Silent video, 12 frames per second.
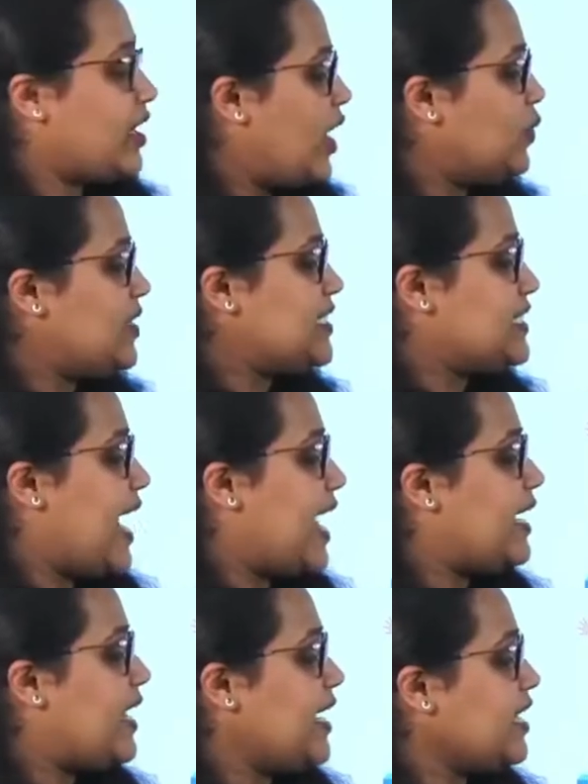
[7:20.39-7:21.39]
Cow is
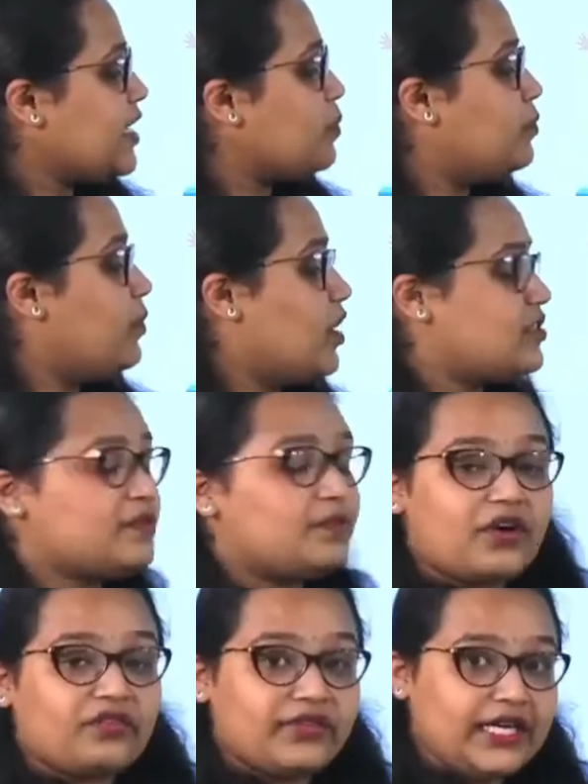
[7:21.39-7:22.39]
standing
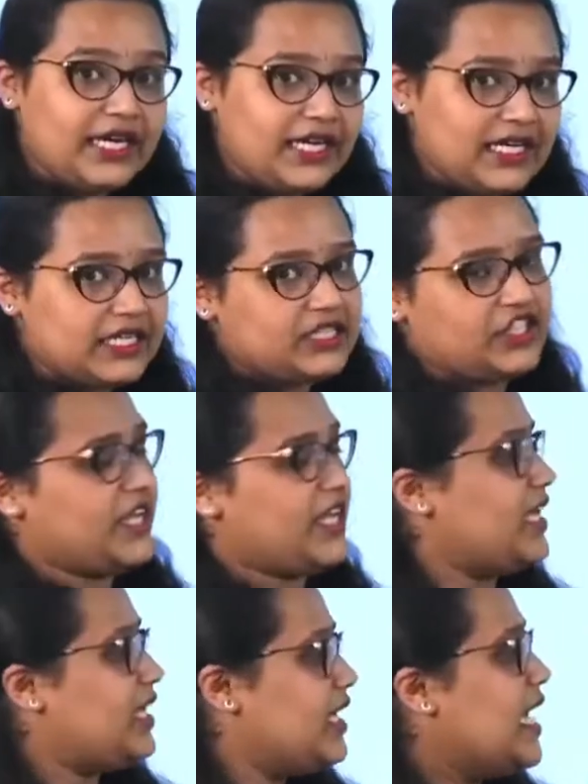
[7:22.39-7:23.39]
bottom of the
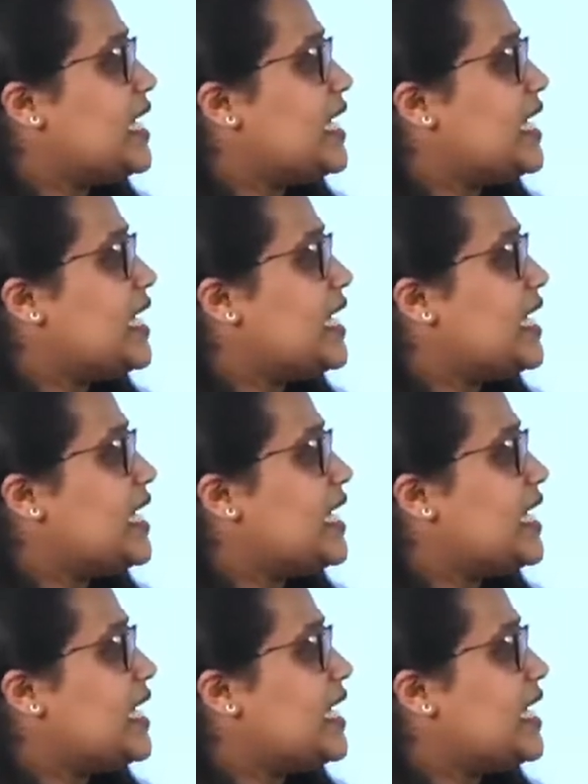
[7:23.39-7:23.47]
tree.